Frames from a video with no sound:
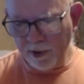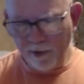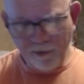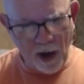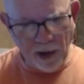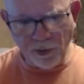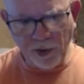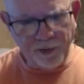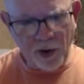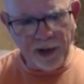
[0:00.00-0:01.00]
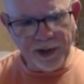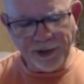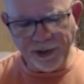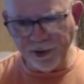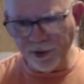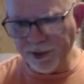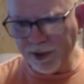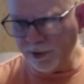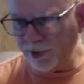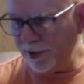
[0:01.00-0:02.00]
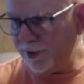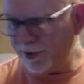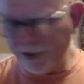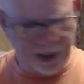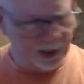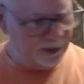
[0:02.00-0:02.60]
Father, we pray this in your Son, Jesus' name.